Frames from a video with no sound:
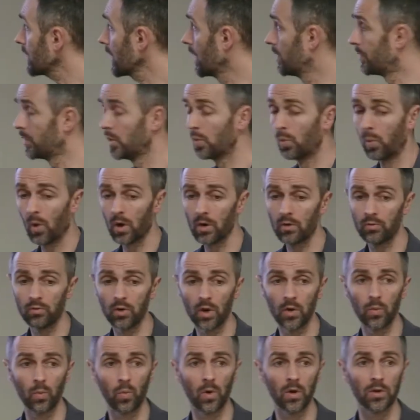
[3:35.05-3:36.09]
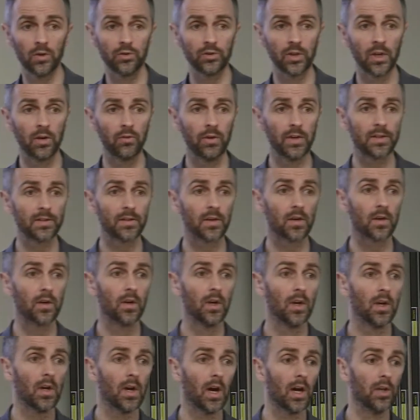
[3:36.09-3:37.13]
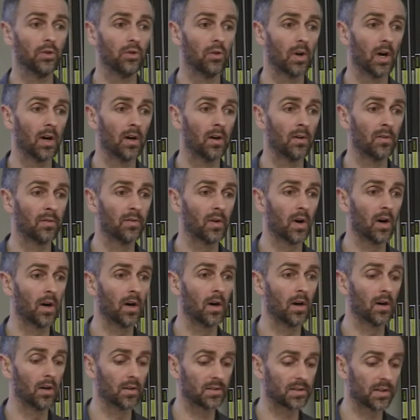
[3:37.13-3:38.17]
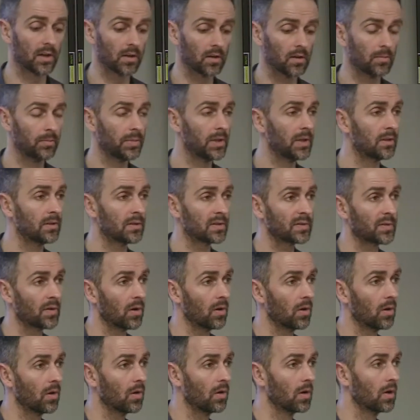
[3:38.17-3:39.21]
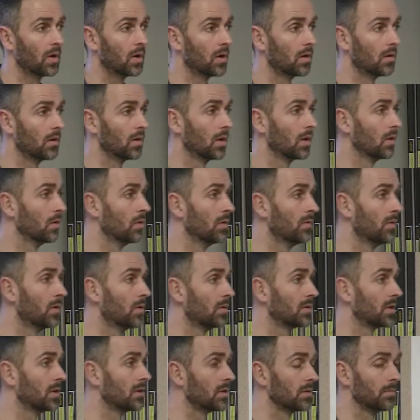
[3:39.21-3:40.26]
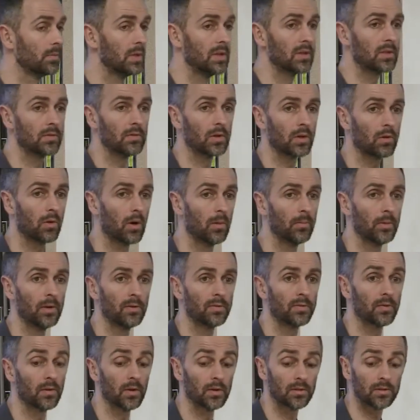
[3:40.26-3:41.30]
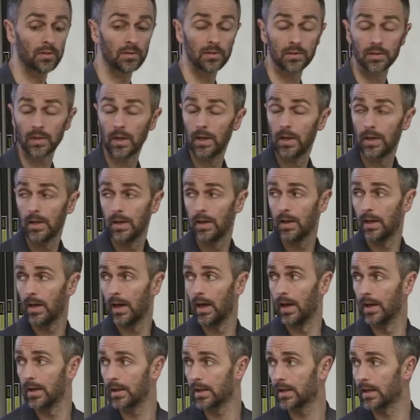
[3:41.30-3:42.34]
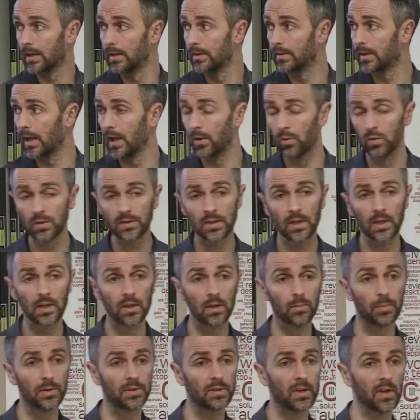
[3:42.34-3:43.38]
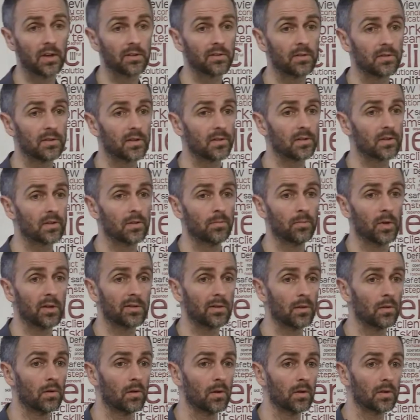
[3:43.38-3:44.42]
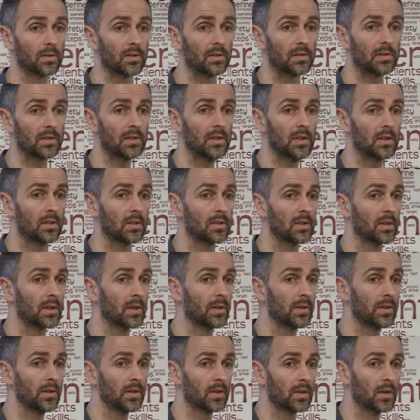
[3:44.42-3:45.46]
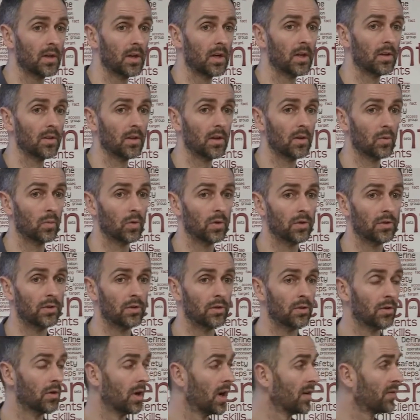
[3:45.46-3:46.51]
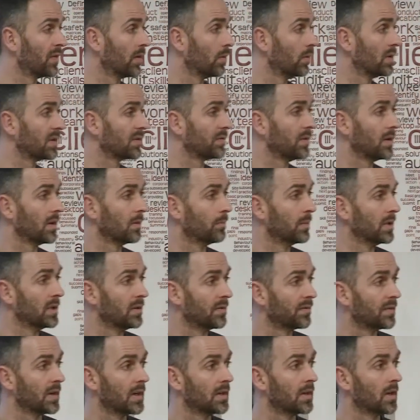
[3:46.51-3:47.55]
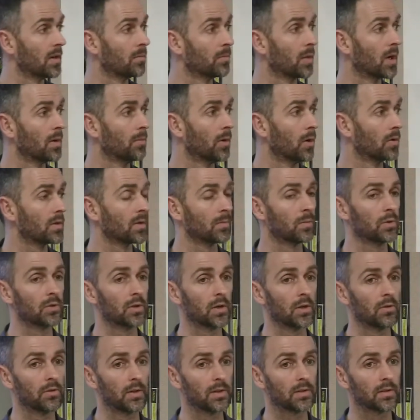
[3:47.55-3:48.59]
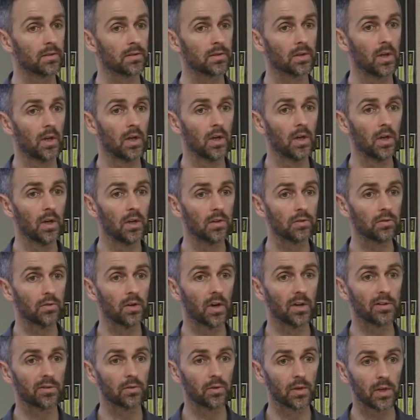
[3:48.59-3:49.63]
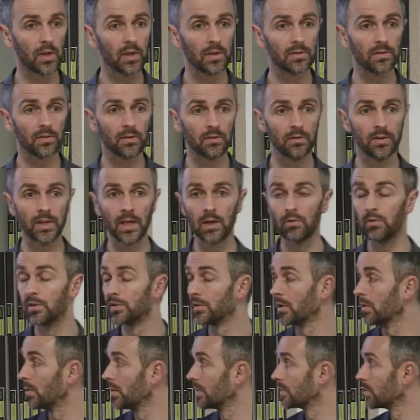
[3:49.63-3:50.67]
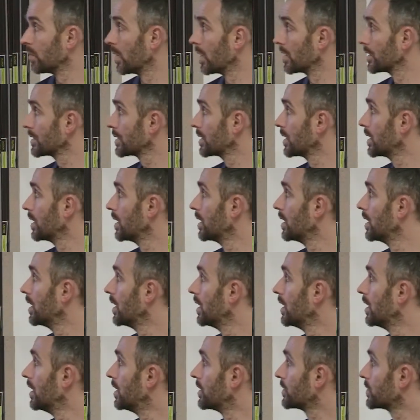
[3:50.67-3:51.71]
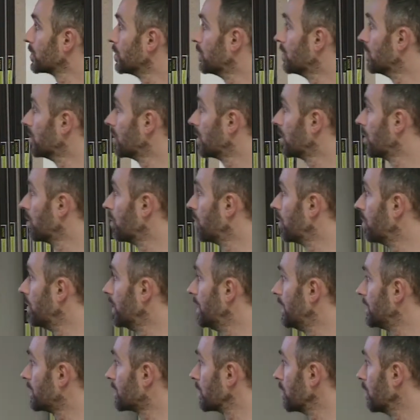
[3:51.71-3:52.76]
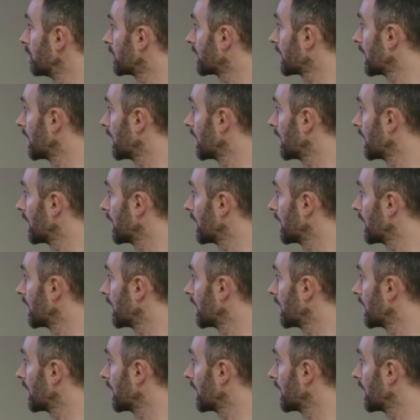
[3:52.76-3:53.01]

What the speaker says: if you run one generator and you have a certain impedance fault on a low voltage piece of equipment, for instance, it will take the protection system much longer to see and to clear than it would do if it was being fed in by multiple generators. So in actual case, the net result is worse. So we need to look